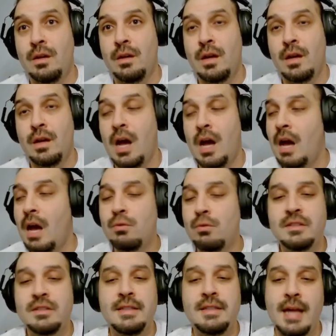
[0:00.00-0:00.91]
I was
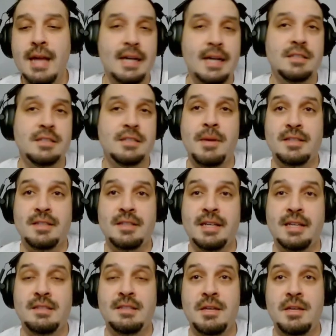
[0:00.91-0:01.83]
not expecting it to be
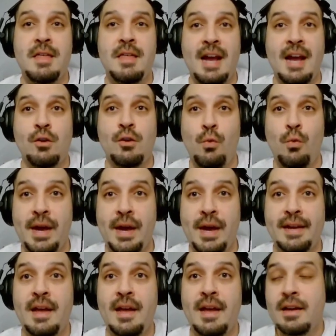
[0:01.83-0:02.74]
that quick
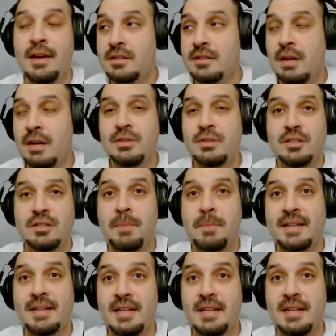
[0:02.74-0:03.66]
because I was
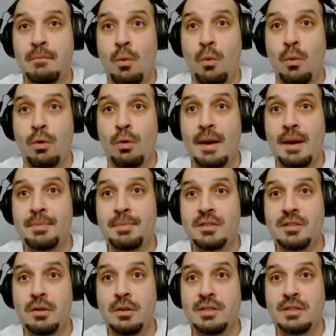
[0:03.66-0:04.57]
expecting more episodes.
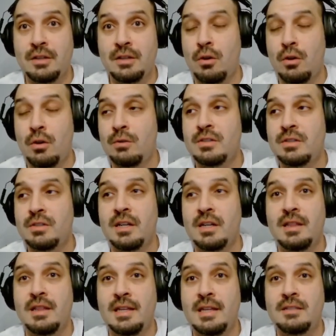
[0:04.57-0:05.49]
I thought it was going to at
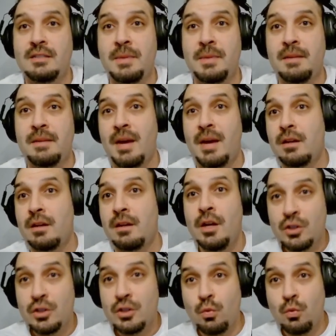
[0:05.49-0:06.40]
least be about
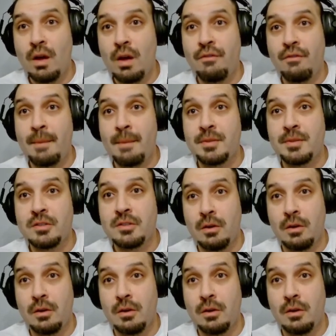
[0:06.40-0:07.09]
12 episodes.